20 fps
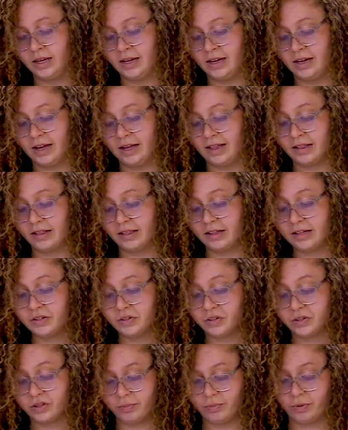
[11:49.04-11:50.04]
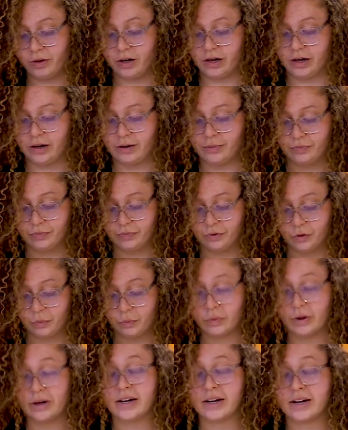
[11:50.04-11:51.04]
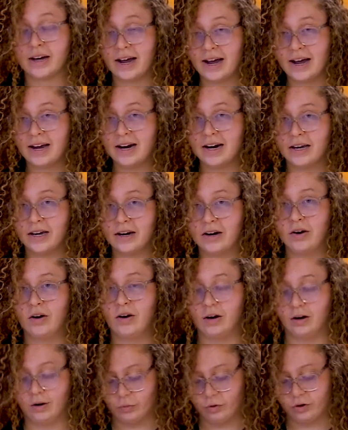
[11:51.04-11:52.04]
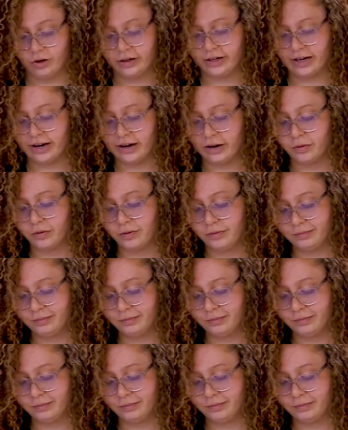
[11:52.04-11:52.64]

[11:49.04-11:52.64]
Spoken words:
And then this is the part where you kind of get an arm workout.